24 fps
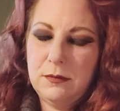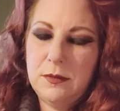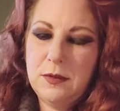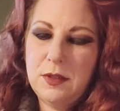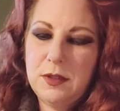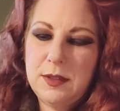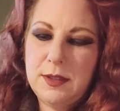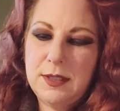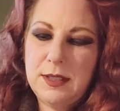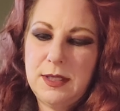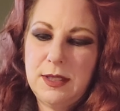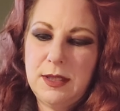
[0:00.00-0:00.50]

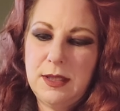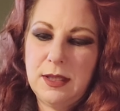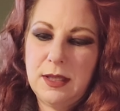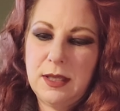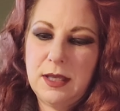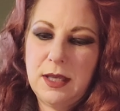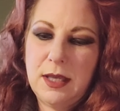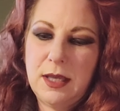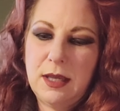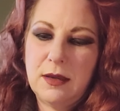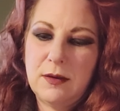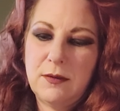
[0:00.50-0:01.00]
Seeing the
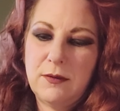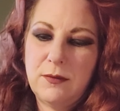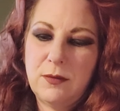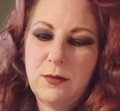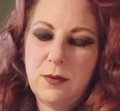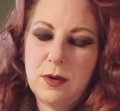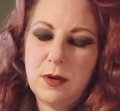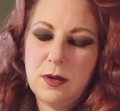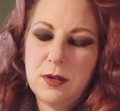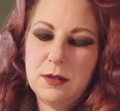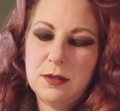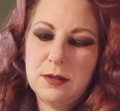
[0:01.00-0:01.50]
King of
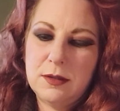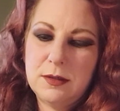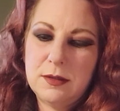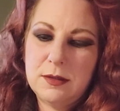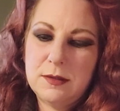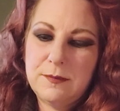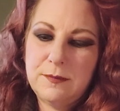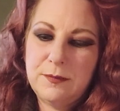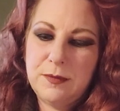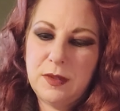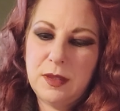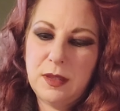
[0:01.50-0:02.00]

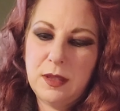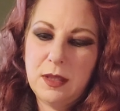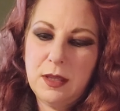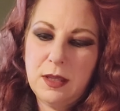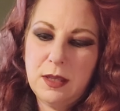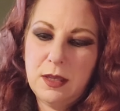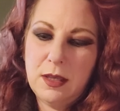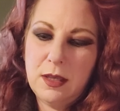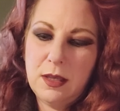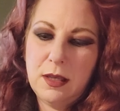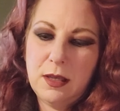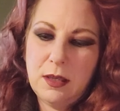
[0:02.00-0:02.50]
Wands.
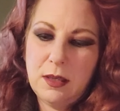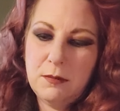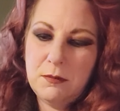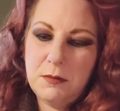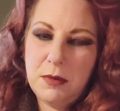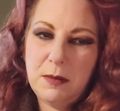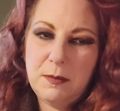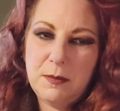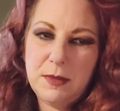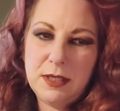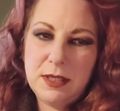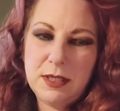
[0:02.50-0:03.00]

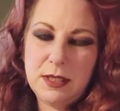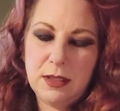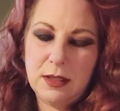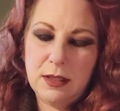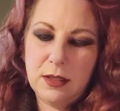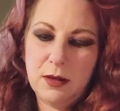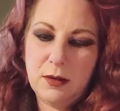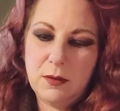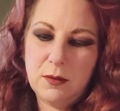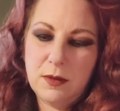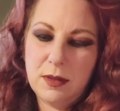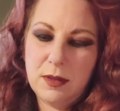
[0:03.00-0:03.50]
Might be
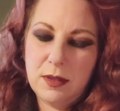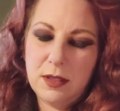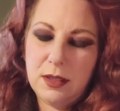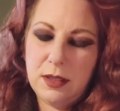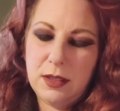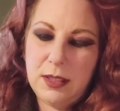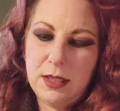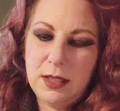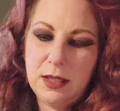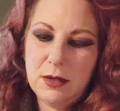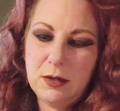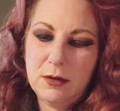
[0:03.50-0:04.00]
dealing with a
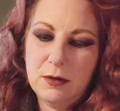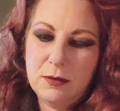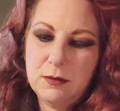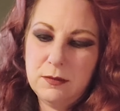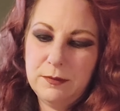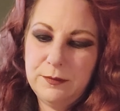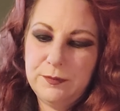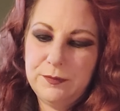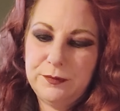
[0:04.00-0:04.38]
Leo